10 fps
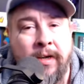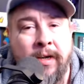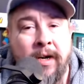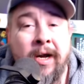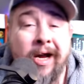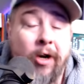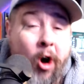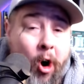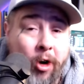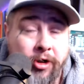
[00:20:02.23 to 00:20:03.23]
and
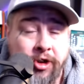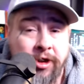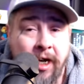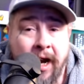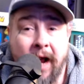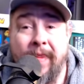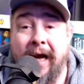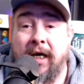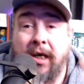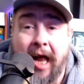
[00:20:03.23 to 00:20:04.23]
Harsh and that
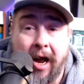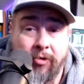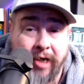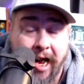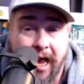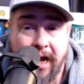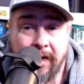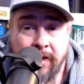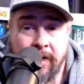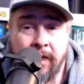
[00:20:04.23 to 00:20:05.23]
clown guy
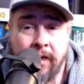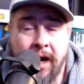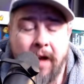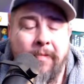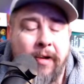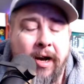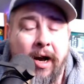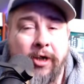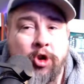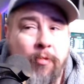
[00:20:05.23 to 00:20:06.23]

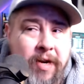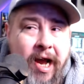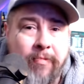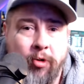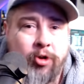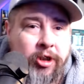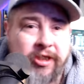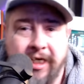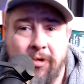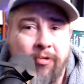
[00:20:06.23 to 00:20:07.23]
should be able to
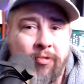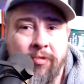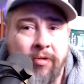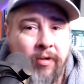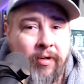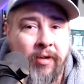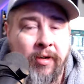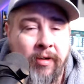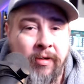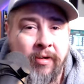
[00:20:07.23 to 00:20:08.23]
still
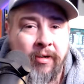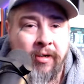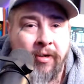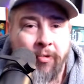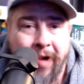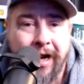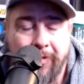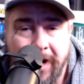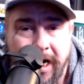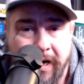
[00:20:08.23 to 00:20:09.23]
rant and
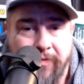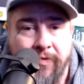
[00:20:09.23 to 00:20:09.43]
rave